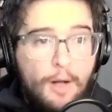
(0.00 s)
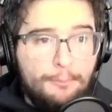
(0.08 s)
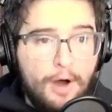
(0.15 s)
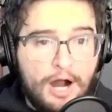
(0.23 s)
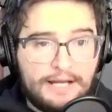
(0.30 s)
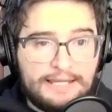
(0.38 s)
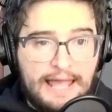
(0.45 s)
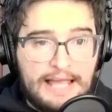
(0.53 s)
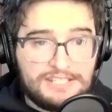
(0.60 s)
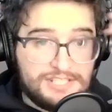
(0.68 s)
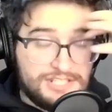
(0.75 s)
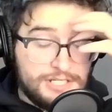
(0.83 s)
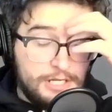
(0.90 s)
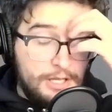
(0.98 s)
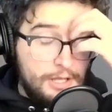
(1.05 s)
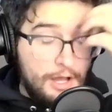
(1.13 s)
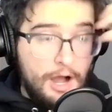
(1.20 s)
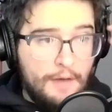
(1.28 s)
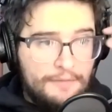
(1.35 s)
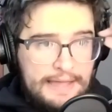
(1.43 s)
podcasts
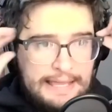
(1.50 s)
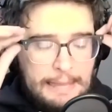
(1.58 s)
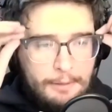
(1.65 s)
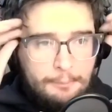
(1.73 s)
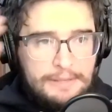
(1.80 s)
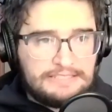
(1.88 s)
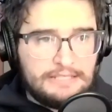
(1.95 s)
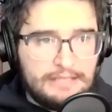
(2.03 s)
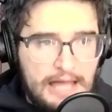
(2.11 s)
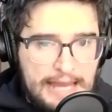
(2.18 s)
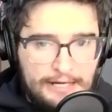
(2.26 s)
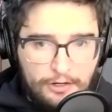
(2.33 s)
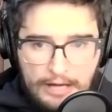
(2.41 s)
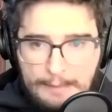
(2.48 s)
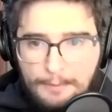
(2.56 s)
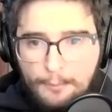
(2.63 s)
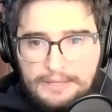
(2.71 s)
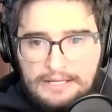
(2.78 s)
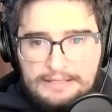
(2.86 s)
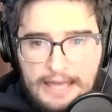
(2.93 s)
on like MLB Tonight or
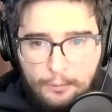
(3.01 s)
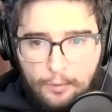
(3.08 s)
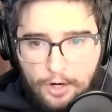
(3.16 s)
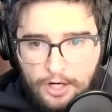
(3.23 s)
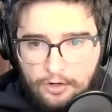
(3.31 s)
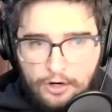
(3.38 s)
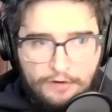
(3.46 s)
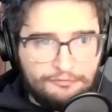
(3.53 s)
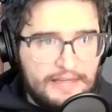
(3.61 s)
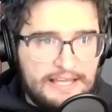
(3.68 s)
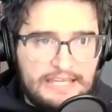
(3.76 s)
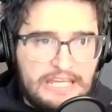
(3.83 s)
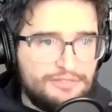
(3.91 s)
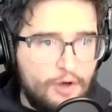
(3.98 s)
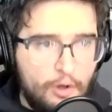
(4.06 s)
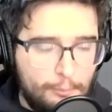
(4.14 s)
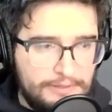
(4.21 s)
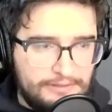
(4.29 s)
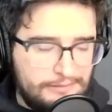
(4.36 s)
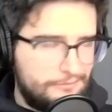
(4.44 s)
MLB Network, or if like Keith
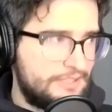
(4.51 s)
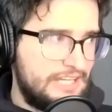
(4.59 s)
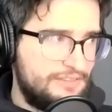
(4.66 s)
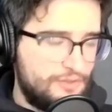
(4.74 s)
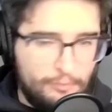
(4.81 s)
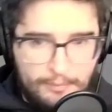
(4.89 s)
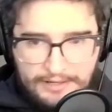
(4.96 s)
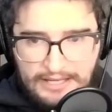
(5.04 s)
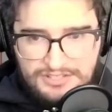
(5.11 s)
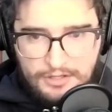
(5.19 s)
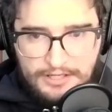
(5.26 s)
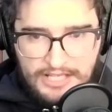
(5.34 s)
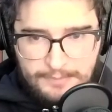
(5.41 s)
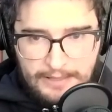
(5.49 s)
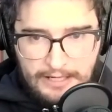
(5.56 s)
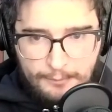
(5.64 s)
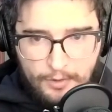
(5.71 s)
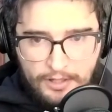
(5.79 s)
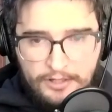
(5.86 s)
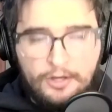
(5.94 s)
Olbermann, not Keith Olbermann, he's not on ESPN
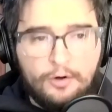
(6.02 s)
anymore,